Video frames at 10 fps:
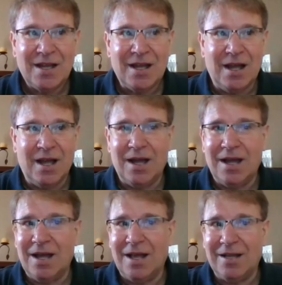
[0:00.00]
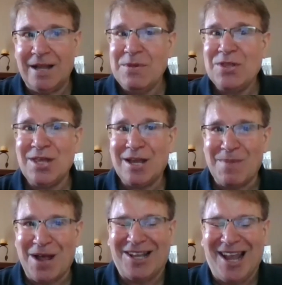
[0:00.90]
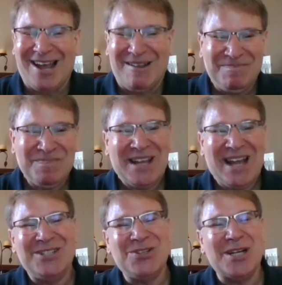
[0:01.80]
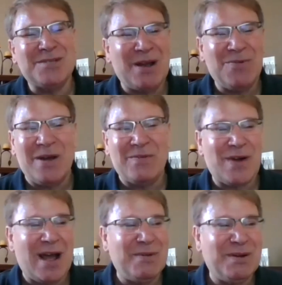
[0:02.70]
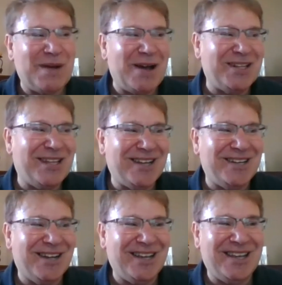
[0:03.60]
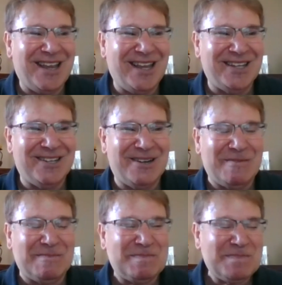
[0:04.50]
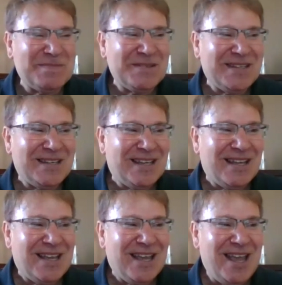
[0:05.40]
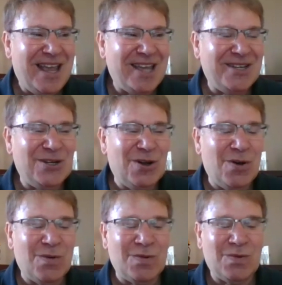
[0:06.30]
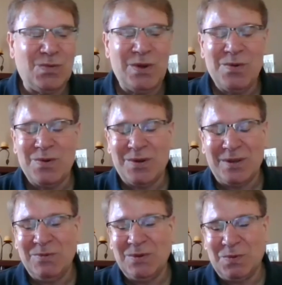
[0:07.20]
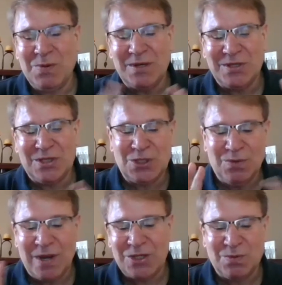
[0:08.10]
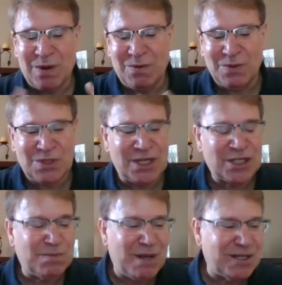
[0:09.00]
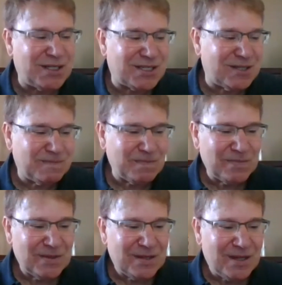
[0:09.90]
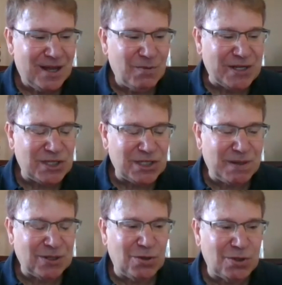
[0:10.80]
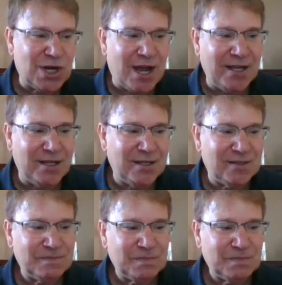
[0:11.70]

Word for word: Uh, let me think about that. I talked to my wife, Robin, about it that night. And, um, and, you know, we were, it, we were in a situation where we were six months, uh, we had a six month old child.